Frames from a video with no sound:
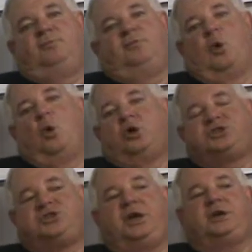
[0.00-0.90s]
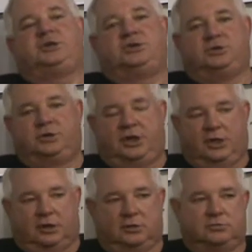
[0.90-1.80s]
4 to 6 to a
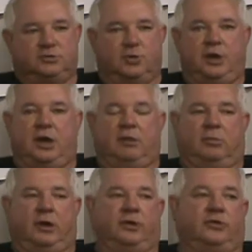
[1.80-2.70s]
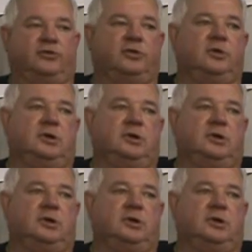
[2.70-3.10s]
dealer, 20 amp breakers.